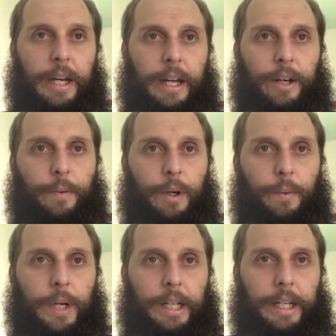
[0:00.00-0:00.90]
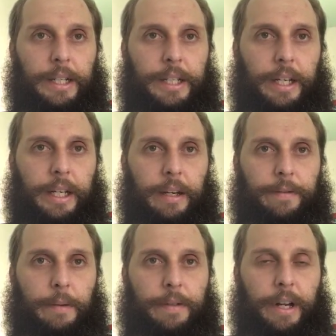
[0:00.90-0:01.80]
and were willing to give
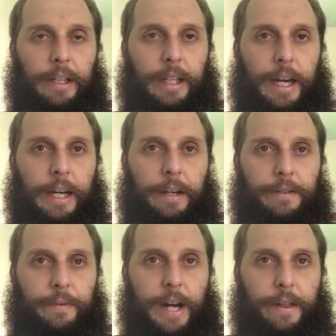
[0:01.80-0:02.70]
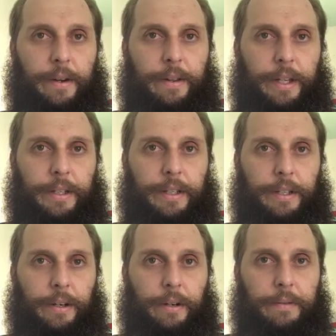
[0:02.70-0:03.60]
up their lives rather than
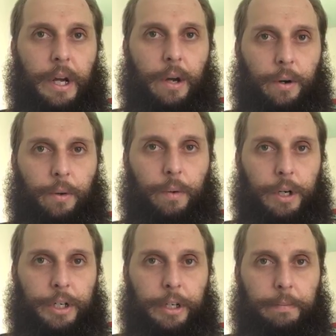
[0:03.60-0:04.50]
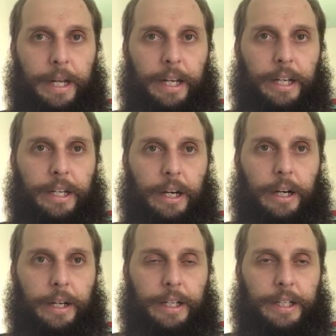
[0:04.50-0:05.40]
serve or worship any
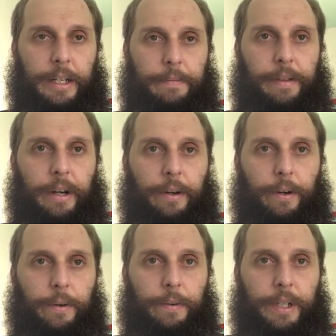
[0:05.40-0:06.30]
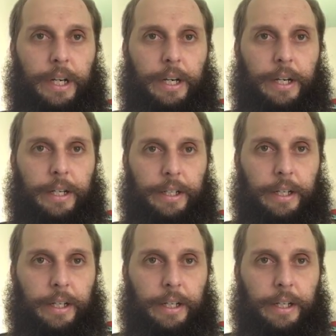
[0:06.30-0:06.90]
god except their own God.